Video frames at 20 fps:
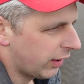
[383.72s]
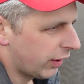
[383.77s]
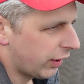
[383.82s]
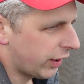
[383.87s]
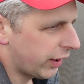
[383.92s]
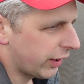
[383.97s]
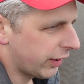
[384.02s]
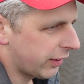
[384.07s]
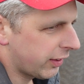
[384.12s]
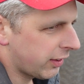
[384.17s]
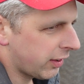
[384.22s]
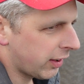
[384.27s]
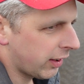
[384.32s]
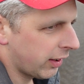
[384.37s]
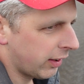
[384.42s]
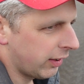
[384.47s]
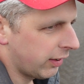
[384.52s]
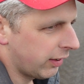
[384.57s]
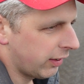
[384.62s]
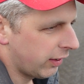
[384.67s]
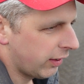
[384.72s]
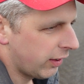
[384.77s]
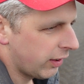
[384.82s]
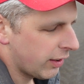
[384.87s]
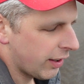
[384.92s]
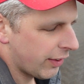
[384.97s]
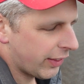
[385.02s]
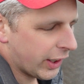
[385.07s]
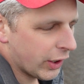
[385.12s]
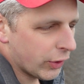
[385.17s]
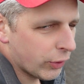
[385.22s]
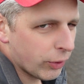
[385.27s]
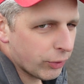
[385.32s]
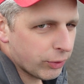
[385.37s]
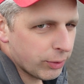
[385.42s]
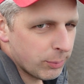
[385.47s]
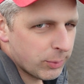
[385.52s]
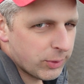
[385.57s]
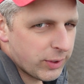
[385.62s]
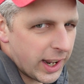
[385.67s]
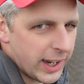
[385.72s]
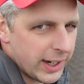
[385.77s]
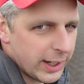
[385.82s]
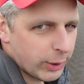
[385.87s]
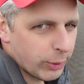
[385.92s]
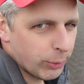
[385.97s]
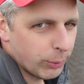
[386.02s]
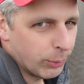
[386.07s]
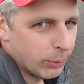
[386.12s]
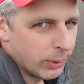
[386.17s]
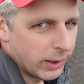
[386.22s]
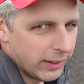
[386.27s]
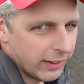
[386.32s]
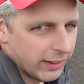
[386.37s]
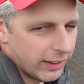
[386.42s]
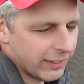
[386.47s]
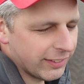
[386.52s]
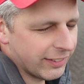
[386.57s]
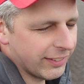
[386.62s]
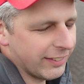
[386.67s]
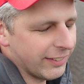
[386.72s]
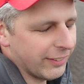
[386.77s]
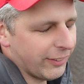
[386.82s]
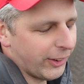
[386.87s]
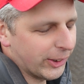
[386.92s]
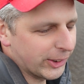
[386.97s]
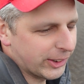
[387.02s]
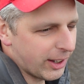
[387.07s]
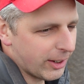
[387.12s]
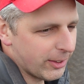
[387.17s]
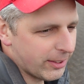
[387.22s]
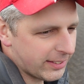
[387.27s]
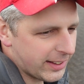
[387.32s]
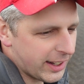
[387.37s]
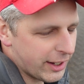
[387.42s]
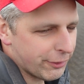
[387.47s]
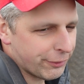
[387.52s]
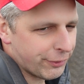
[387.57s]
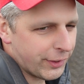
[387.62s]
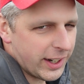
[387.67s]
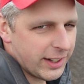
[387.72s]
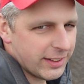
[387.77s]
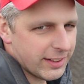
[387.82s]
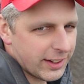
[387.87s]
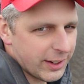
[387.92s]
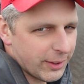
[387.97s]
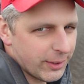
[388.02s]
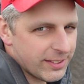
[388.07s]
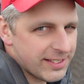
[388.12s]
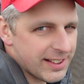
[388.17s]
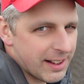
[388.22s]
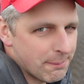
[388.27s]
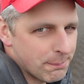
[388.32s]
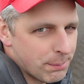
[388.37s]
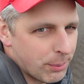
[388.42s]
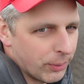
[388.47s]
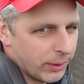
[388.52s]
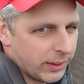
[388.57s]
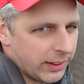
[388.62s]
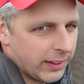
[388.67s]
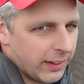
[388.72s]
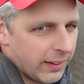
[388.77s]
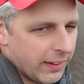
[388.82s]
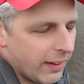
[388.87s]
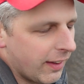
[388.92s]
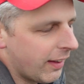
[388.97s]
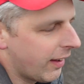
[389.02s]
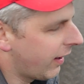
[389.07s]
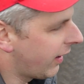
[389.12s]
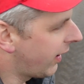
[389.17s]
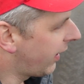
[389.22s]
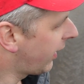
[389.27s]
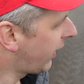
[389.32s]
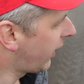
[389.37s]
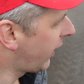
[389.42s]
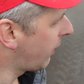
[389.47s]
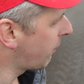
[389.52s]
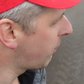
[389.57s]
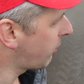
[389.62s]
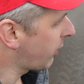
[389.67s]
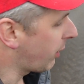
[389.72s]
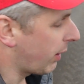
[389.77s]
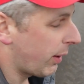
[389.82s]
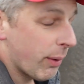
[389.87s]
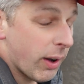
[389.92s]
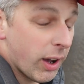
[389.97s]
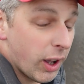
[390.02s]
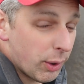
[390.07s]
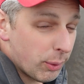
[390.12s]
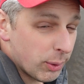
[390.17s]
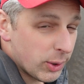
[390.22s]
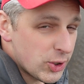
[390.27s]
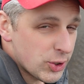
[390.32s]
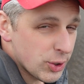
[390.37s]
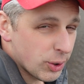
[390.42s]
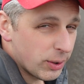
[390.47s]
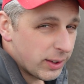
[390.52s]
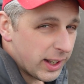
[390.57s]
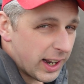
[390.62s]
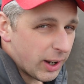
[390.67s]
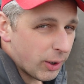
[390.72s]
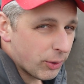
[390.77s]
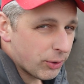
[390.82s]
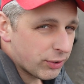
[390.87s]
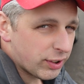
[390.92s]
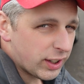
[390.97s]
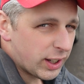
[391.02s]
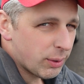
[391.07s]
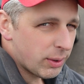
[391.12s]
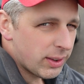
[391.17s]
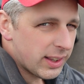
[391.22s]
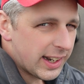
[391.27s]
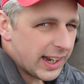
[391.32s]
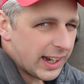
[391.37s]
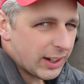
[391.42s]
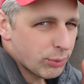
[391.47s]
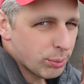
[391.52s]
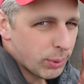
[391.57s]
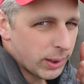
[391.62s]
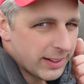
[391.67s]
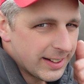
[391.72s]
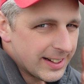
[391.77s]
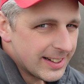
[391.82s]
and I think I've got some technical auto steer fitting to do at some point. So anyway, I hope you enjoyed that. I'll see you on the next one.